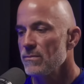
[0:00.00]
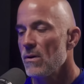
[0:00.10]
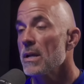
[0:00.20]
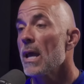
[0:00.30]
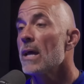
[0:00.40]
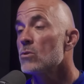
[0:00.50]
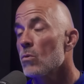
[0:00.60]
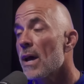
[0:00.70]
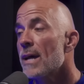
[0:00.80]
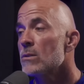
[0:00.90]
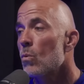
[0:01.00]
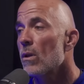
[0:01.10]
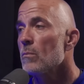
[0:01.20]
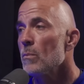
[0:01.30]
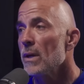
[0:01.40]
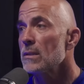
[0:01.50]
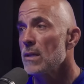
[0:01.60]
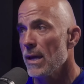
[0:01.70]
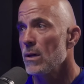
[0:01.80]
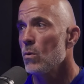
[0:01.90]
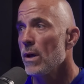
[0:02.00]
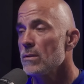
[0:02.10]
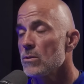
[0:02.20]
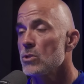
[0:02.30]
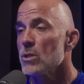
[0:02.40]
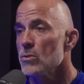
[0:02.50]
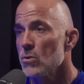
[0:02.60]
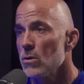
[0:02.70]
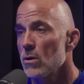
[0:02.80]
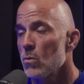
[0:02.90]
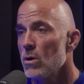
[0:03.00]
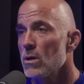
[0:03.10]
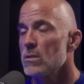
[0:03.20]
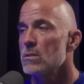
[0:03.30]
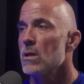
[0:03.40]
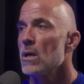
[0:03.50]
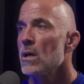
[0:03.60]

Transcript: fine. And so that's one of the big takeaways that she took was,